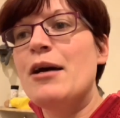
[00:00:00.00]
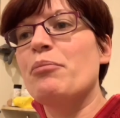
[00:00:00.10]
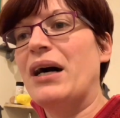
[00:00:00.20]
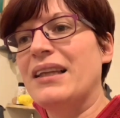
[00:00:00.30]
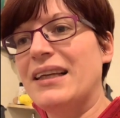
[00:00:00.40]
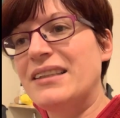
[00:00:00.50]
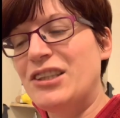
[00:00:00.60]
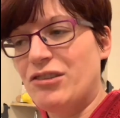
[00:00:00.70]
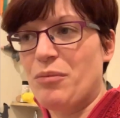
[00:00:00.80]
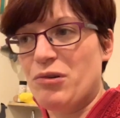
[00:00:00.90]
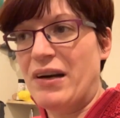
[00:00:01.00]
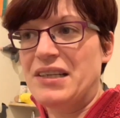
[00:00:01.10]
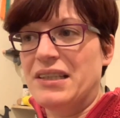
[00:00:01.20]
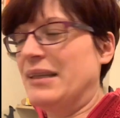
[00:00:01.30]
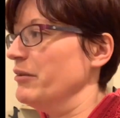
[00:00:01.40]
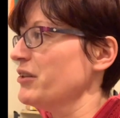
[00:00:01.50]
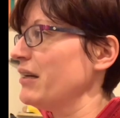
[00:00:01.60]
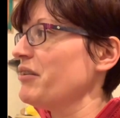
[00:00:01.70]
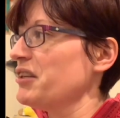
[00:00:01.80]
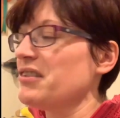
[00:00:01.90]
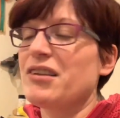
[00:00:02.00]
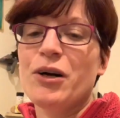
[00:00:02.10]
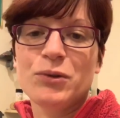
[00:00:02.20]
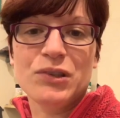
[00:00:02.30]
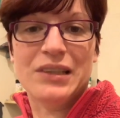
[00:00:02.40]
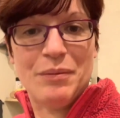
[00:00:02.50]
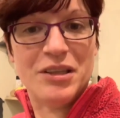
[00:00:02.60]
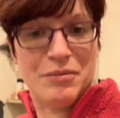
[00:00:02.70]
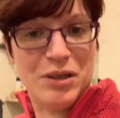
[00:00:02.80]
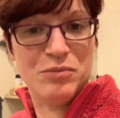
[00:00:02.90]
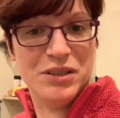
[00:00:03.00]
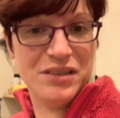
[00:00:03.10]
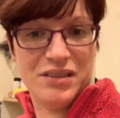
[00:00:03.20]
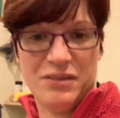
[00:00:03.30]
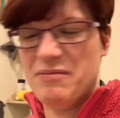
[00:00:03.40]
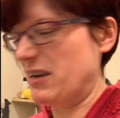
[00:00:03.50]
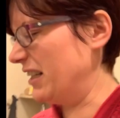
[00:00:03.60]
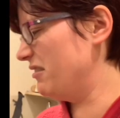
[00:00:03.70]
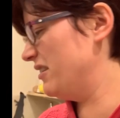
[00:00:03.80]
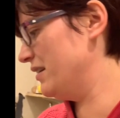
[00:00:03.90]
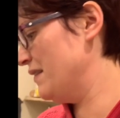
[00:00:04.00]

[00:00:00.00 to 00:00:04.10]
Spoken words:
but I let it drop gradually, and we're just having a cold snap at the moment, so I'm kind of